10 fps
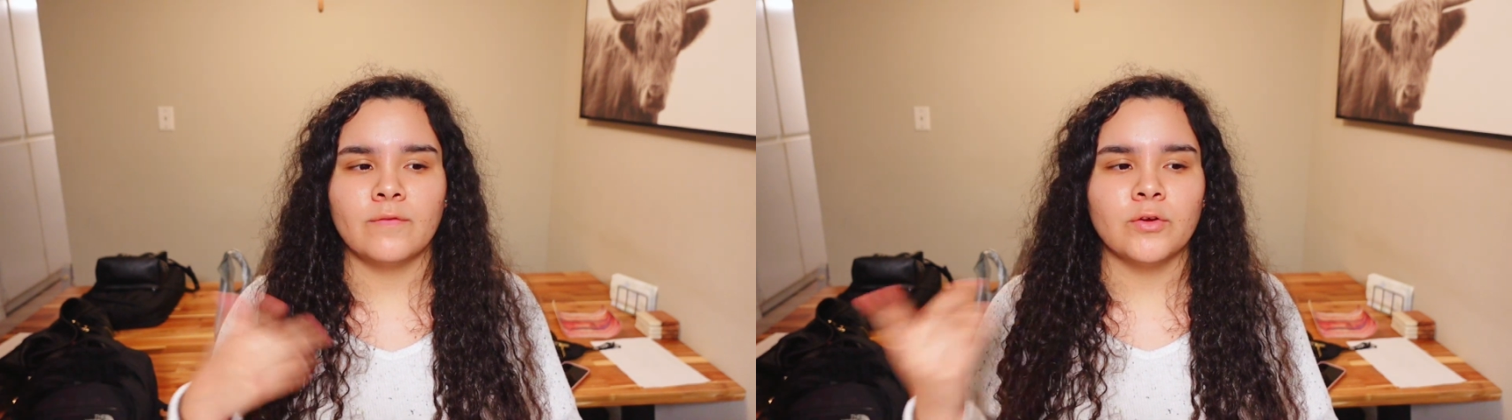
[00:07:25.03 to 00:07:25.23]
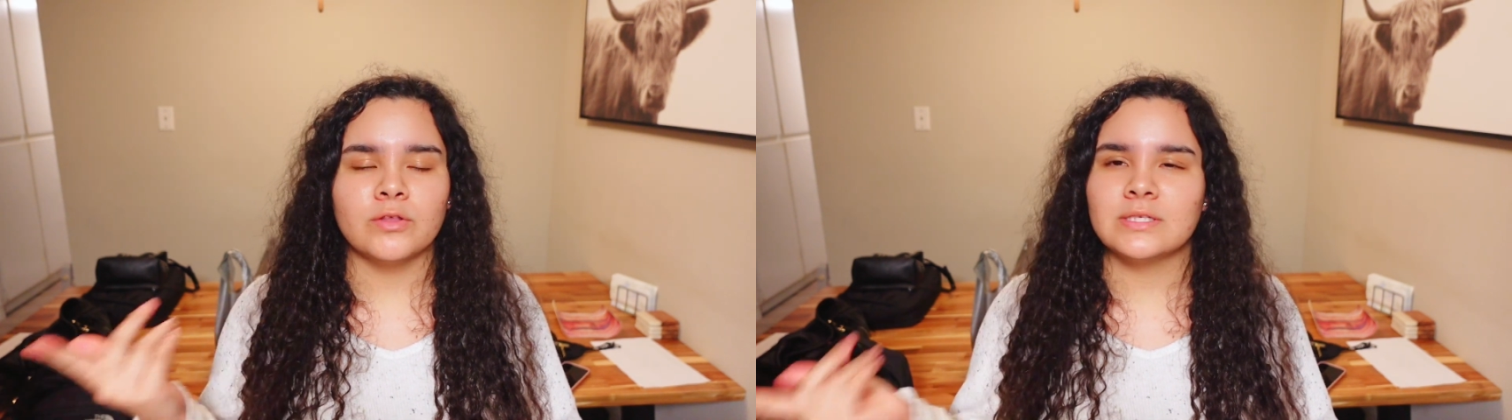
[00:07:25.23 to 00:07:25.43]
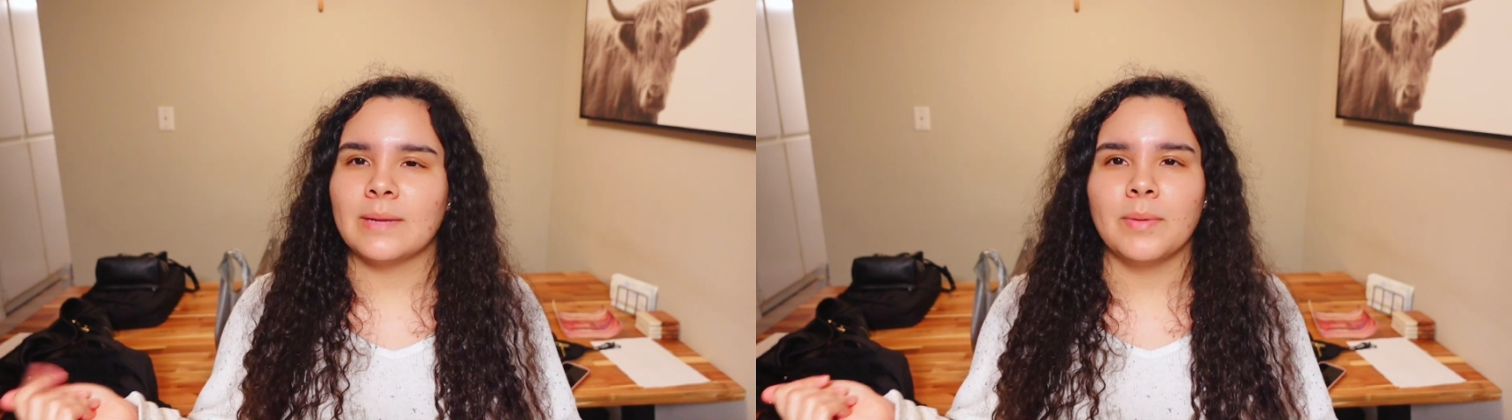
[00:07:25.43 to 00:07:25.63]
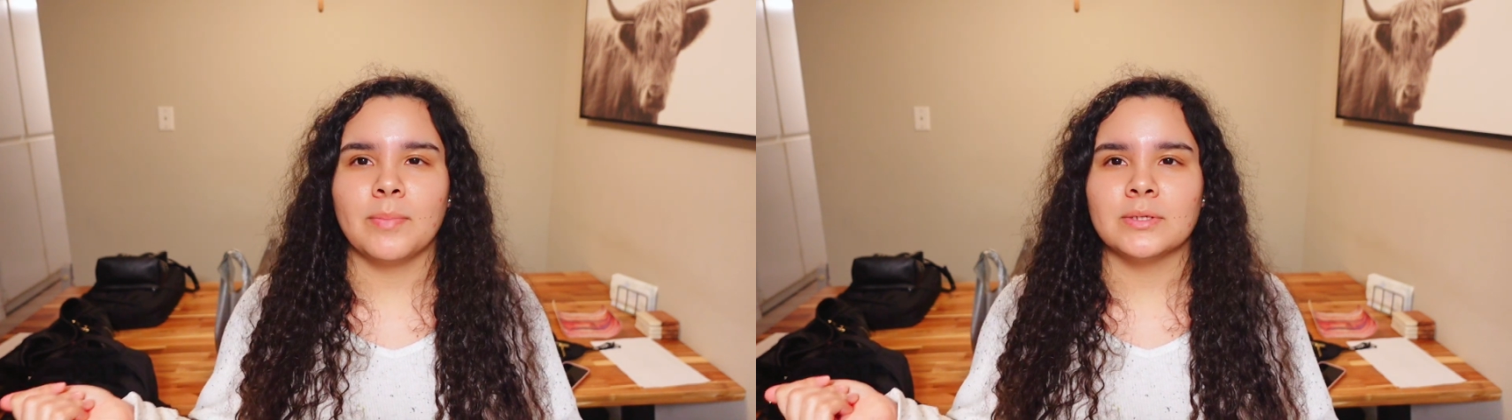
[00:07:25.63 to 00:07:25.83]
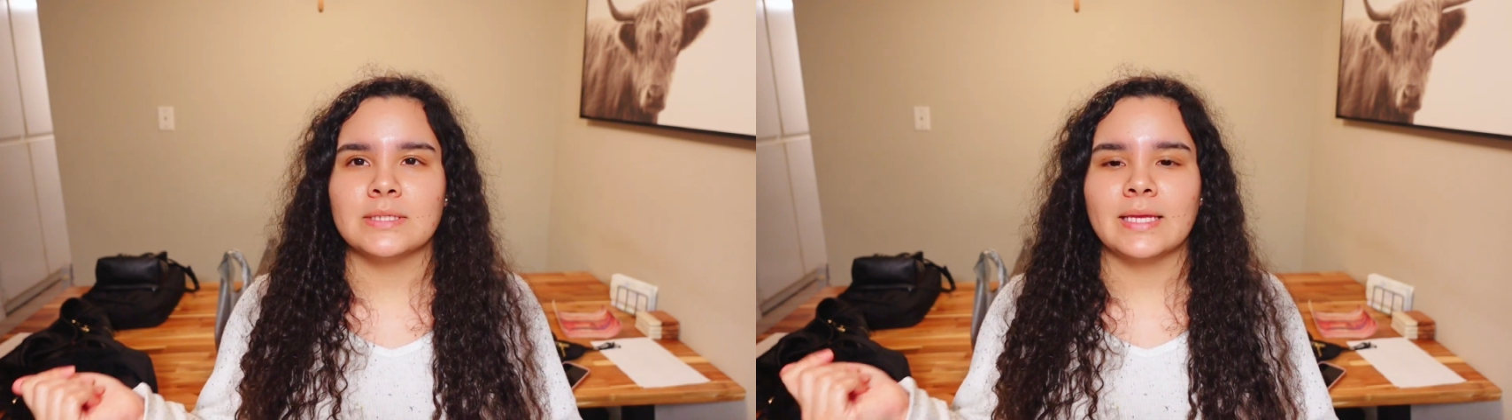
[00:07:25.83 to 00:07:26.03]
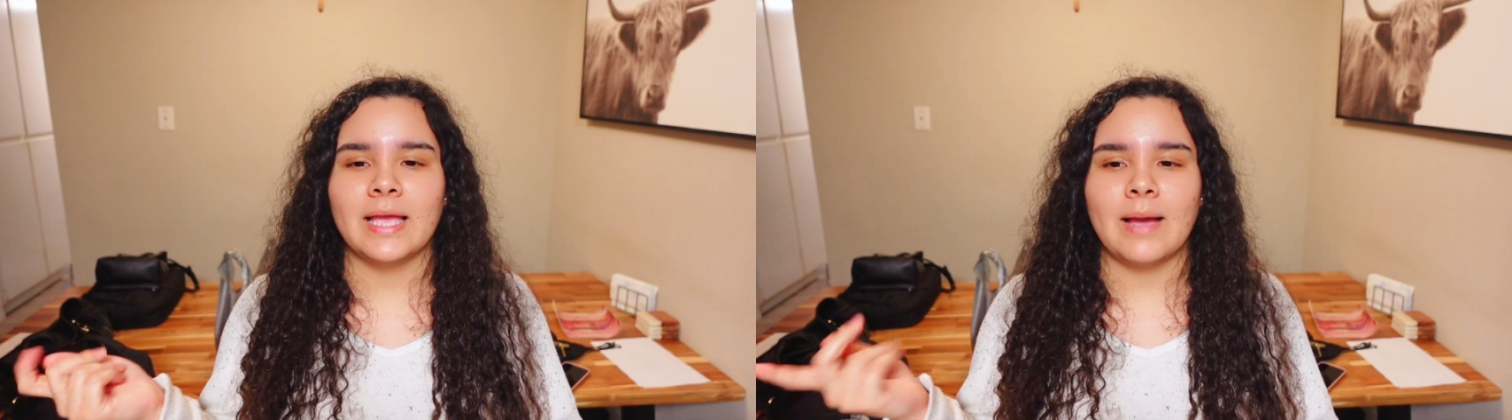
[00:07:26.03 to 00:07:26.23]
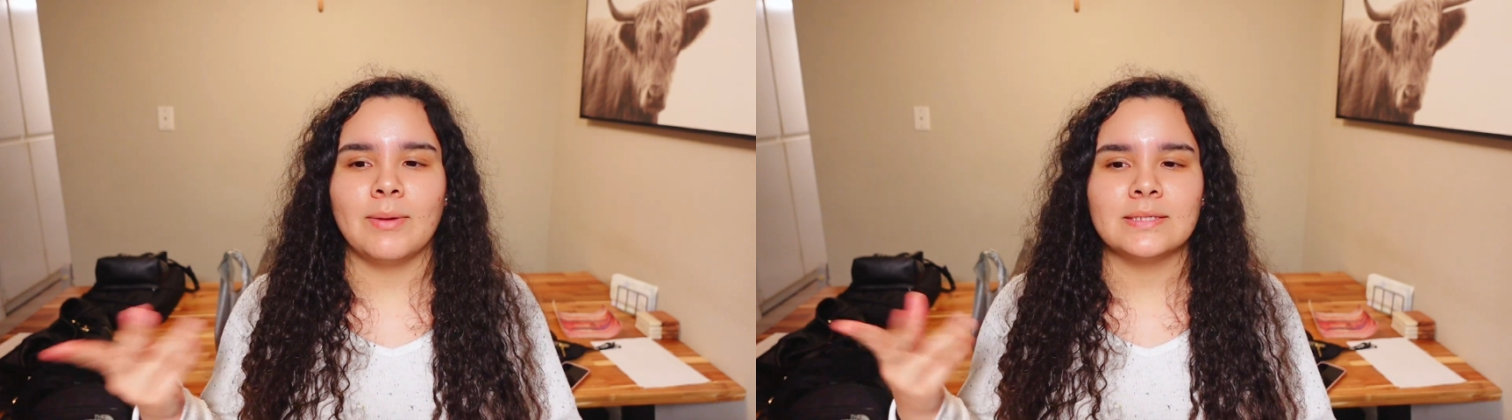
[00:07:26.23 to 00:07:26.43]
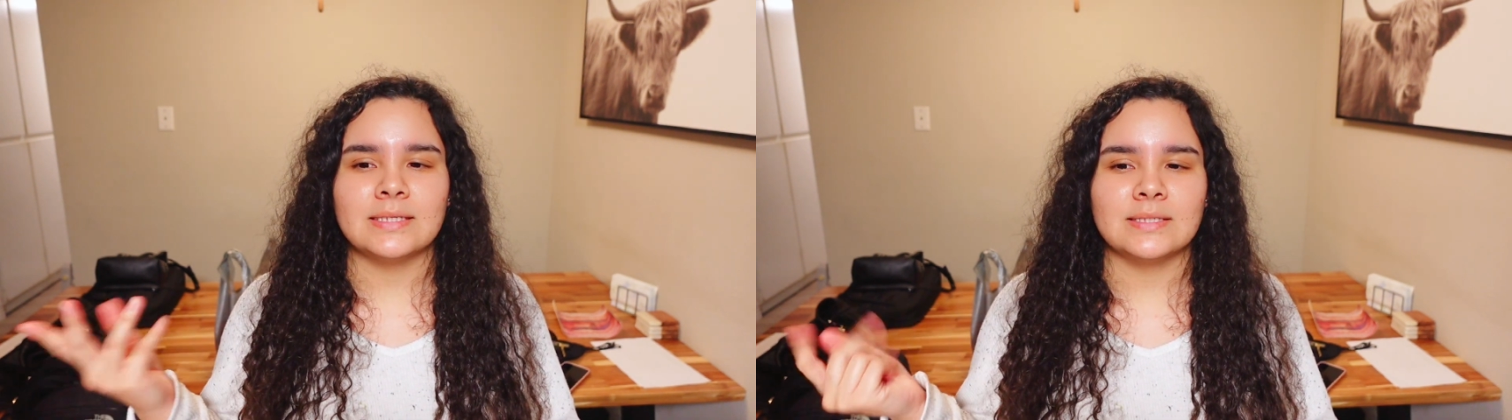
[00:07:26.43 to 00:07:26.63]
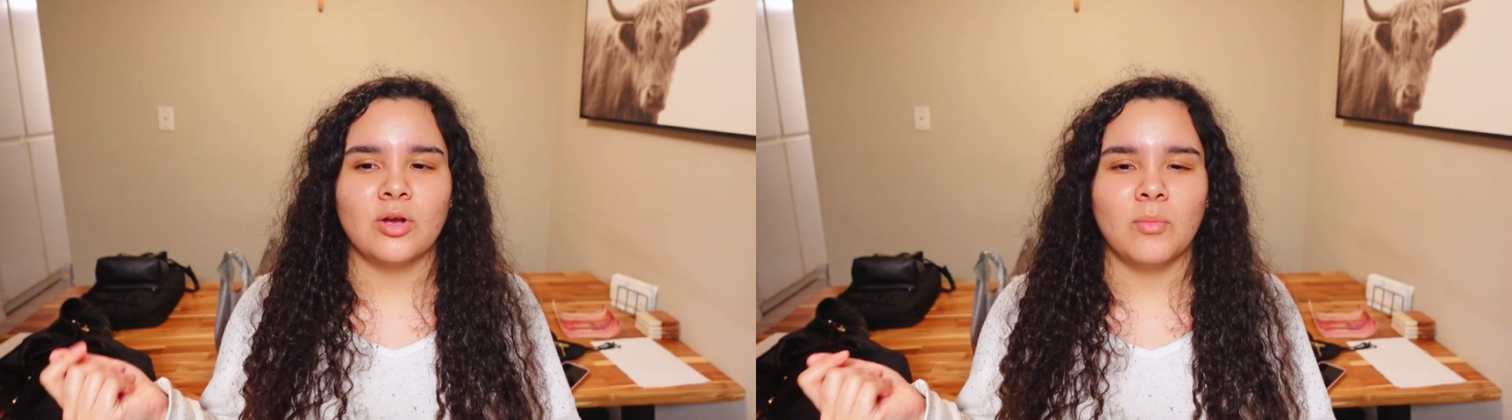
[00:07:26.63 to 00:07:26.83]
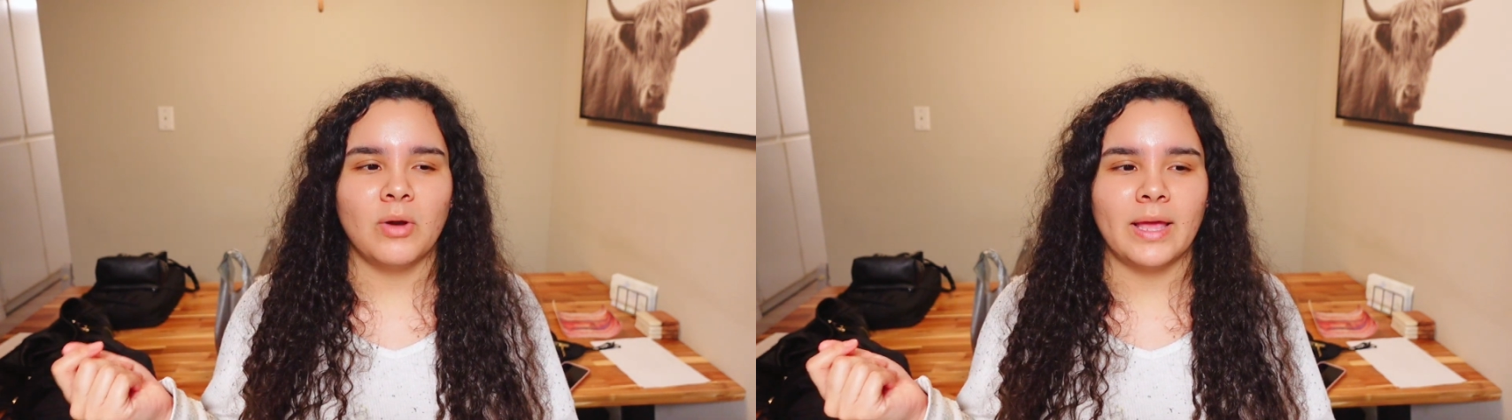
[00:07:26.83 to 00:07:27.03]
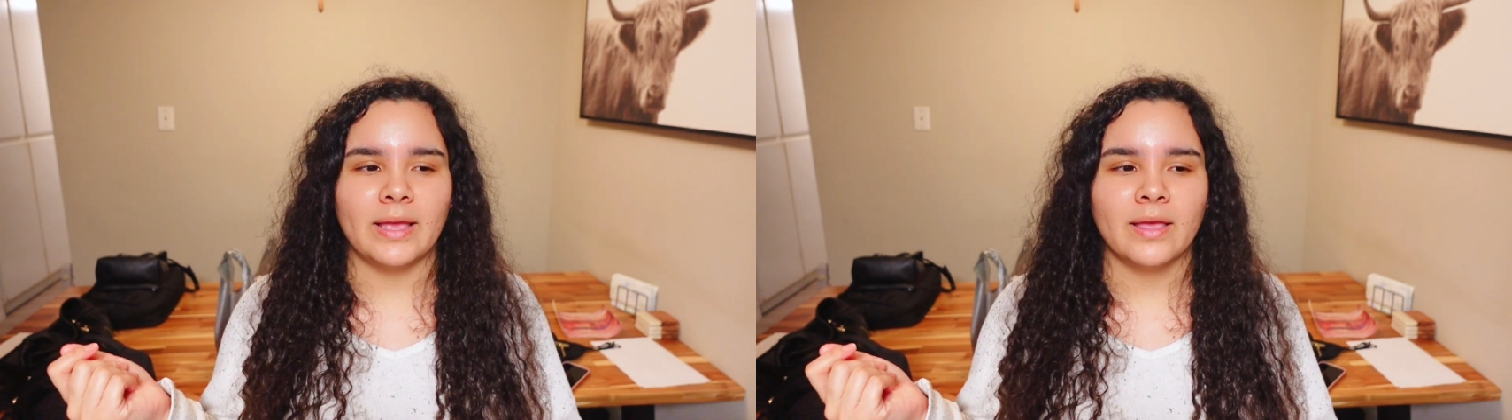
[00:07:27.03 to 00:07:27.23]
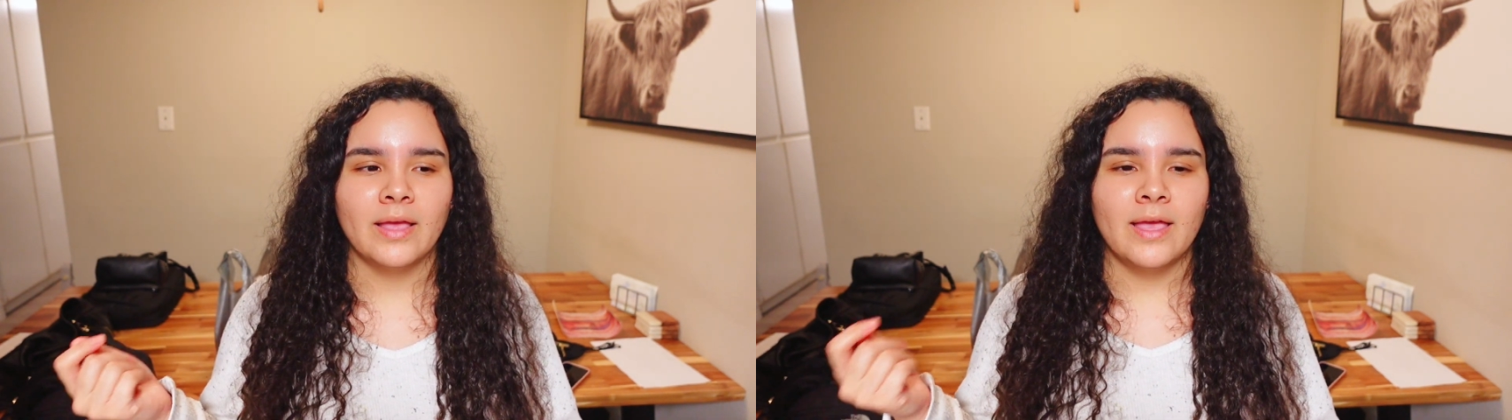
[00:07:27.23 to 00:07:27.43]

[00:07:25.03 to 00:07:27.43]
if you're the type of person que hablas así como like